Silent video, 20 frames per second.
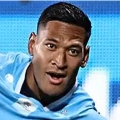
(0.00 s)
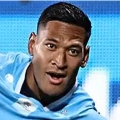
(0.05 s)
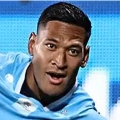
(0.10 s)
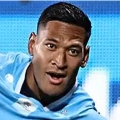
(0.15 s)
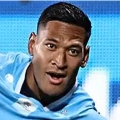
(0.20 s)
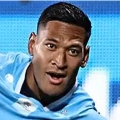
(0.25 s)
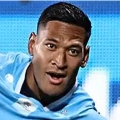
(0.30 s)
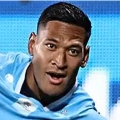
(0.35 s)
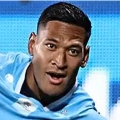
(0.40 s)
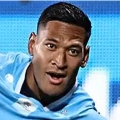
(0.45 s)

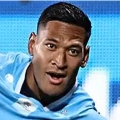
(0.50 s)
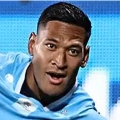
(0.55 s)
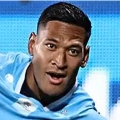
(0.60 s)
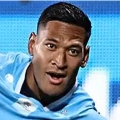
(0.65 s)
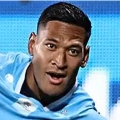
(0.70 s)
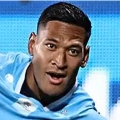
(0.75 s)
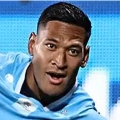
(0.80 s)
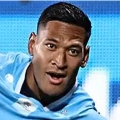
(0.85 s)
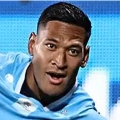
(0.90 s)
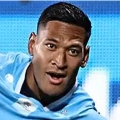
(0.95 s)

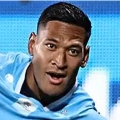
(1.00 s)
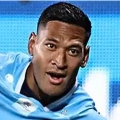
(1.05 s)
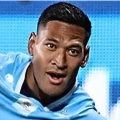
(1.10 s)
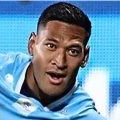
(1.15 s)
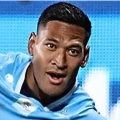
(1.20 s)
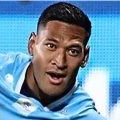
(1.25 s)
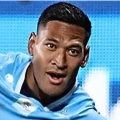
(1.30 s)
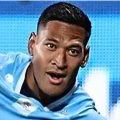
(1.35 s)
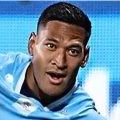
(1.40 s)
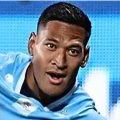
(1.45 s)

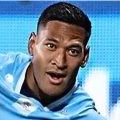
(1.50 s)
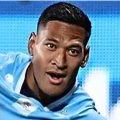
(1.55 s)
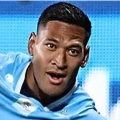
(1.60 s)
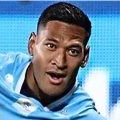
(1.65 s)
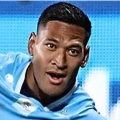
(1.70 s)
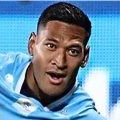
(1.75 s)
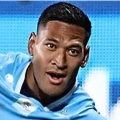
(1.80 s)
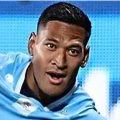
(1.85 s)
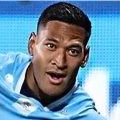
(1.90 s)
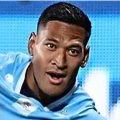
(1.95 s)

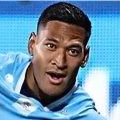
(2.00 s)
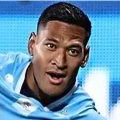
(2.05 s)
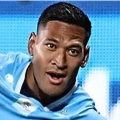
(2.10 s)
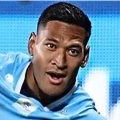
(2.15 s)
Nothing is said.